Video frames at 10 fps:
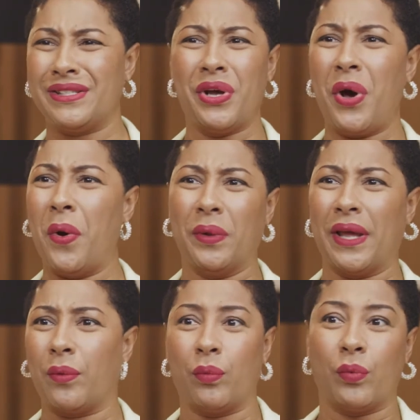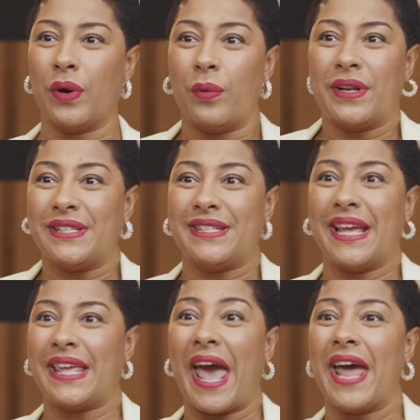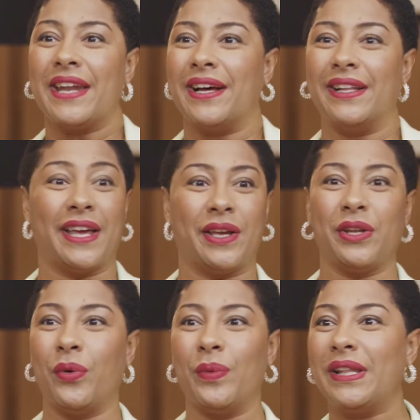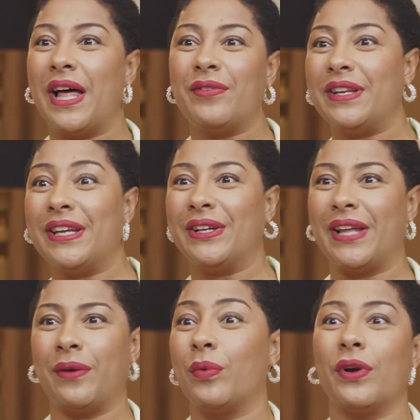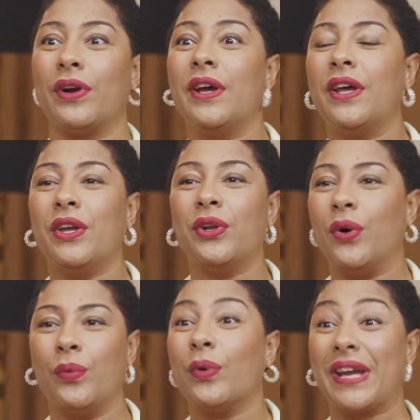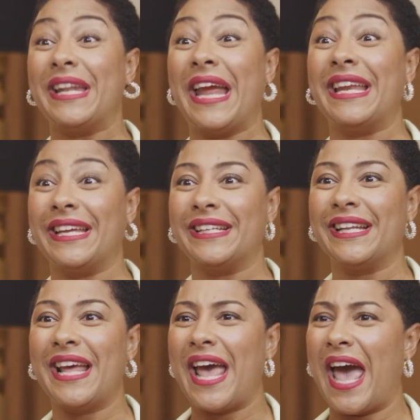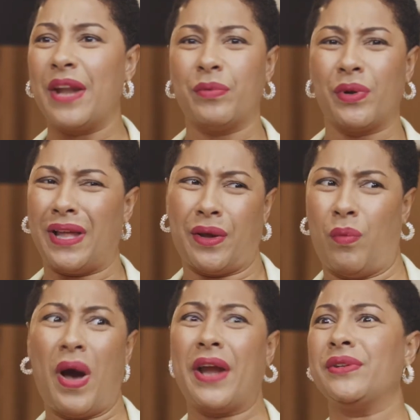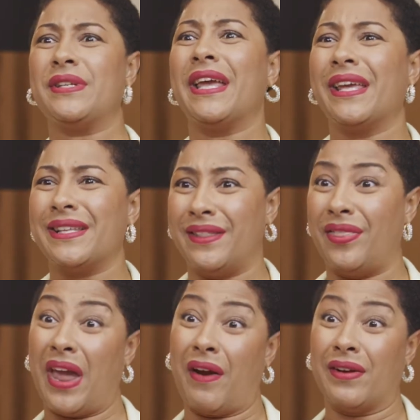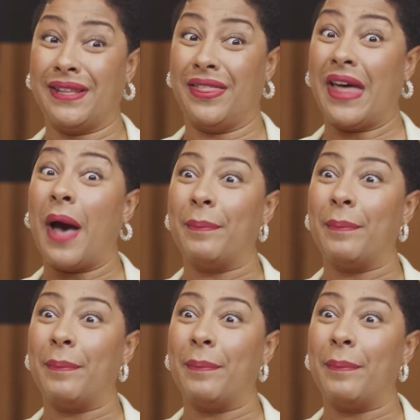No, like, we want to stay in Canada. Like, you know, we love it here. Like, we're, you know, we're Canadian. And we're like, why are you taking us there, to that